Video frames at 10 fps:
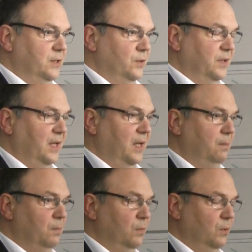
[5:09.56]
into the
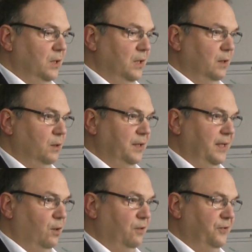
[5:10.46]
game
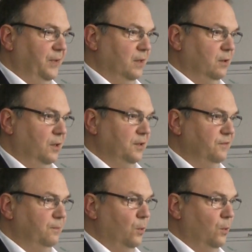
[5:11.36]
They offering a lot of